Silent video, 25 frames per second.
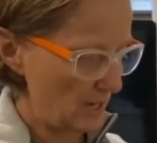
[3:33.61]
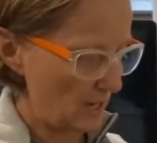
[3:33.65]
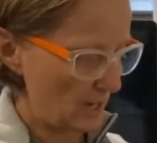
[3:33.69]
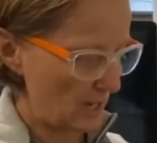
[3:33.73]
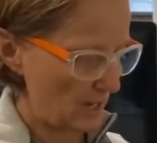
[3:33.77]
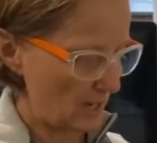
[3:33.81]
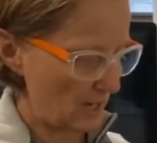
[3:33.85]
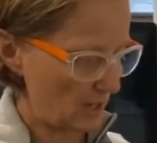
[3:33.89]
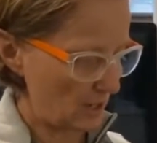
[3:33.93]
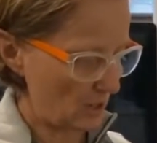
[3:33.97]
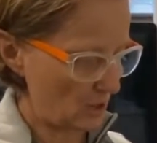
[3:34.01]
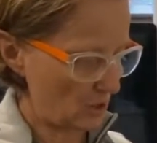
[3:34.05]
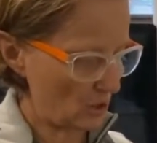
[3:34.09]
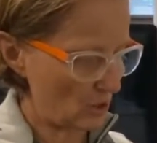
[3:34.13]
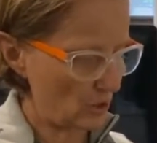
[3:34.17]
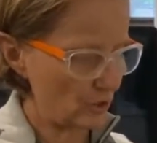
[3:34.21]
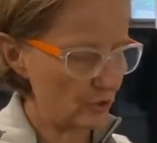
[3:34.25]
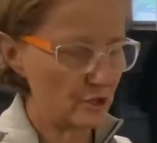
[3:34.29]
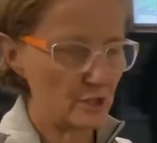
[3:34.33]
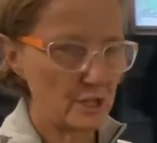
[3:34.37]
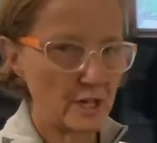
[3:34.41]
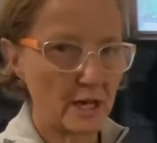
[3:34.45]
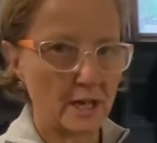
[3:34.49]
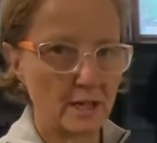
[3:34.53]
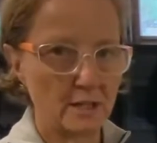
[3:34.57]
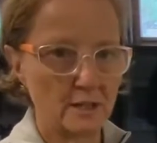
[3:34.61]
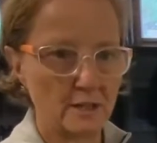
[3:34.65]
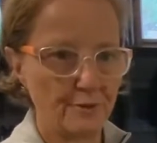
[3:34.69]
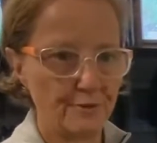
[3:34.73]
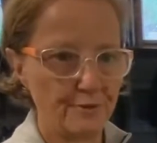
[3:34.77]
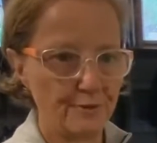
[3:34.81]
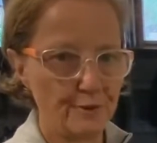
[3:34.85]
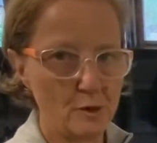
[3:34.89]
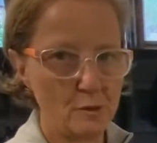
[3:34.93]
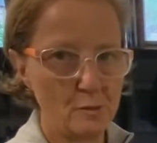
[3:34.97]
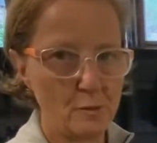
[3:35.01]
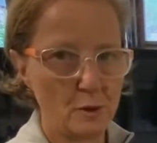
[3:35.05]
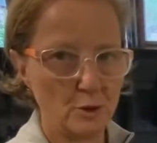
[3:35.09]
and contact the
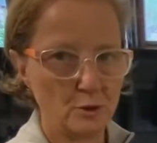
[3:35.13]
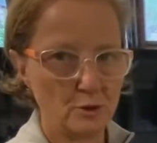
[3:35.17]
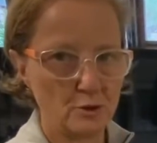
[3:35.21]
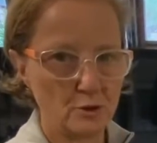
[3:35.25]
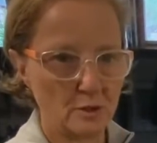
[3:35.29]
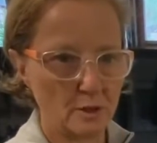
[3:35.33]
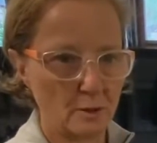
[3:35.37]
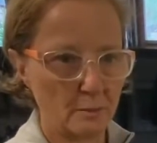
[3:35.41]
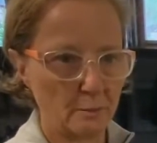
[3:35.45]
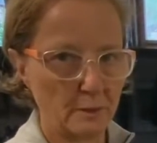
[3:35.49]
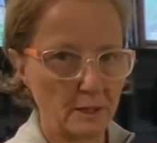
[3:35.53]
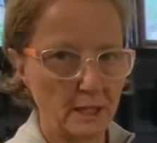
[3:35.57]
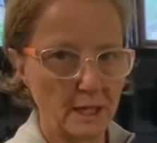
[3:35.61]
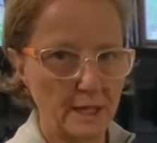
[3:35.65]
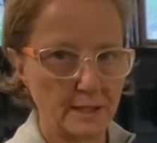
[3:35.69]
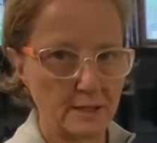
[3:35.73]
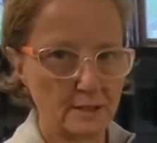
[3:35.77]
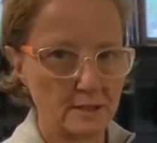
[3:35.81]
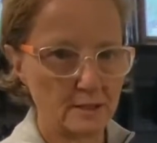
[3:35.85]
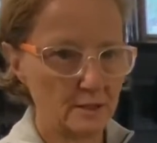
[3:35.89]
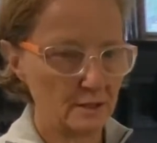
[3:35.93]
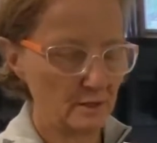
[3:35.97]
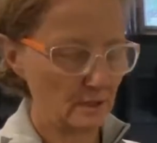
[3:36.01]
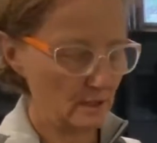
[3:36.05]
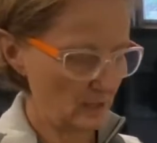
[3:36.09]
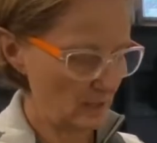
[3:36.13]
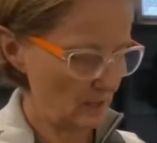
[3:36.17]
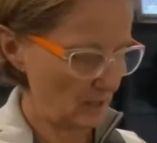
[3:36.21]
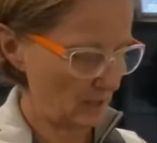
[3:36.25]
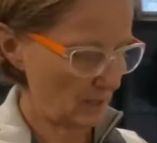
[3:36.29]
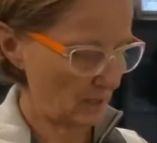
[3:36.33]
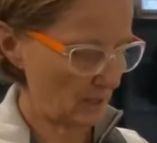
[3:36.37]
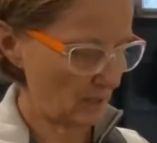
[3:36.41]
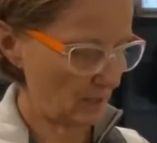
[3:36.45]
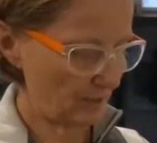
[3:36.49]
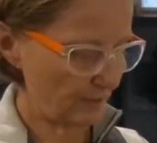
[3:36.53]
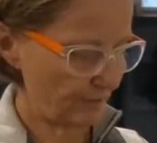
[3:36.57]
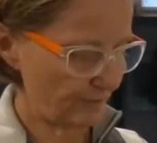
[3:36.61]
film onto the plate
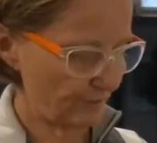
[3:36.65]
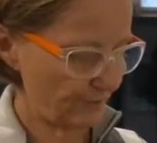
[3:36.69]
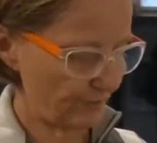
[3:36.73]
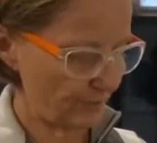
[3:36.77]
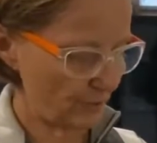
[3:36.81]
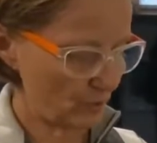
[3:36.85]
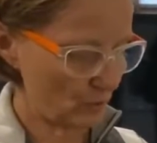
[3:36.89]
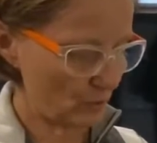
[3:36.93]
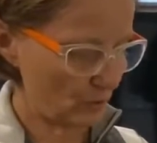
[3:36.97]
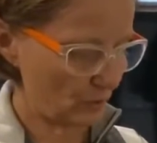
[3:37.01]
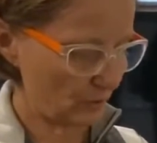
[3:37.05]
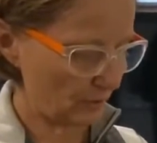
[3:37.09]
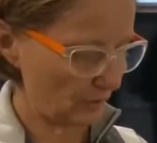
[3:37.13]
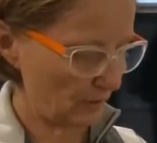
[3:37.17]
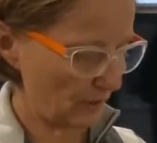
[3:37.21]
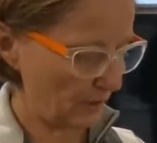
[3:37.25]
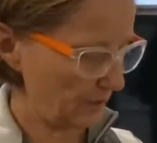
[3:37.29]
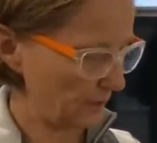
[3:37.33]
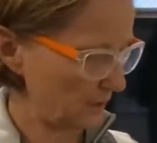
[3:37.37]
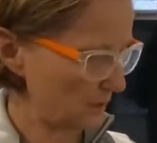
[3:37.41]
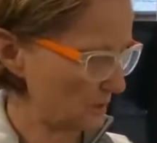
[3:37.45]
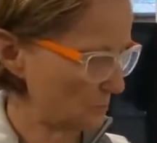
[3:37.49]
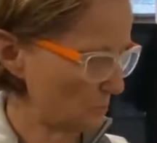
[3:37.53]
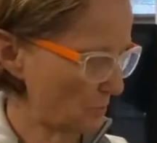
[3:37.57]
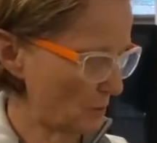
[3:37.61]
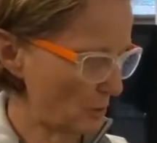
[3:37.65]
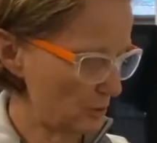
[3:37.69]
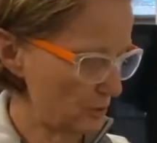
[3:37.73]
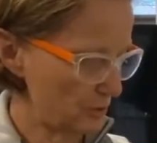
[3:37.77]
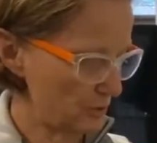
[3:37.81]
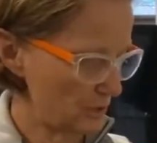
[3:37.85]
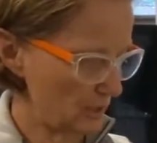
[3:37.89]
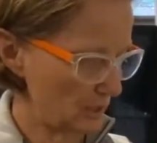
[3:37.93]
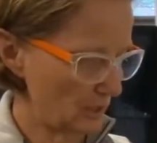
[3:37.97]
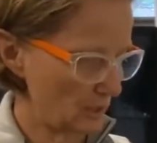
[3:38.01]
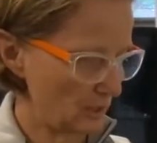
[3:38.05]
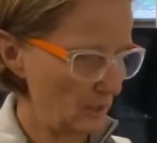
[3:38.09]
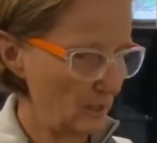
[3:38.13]
for
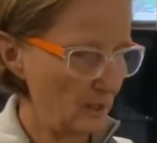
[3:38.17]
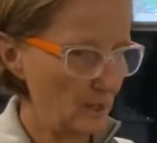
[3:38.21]
exposing.